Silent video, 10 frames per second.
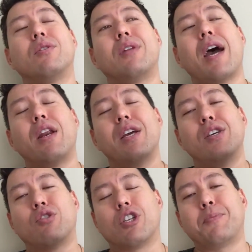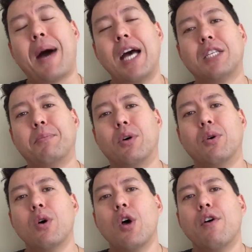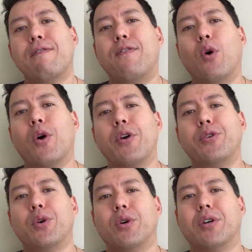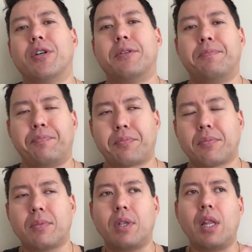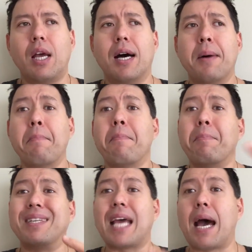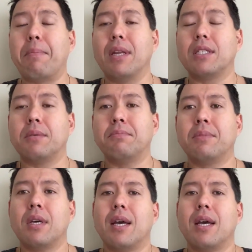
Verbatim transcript: that is responsible for your um, metabolism.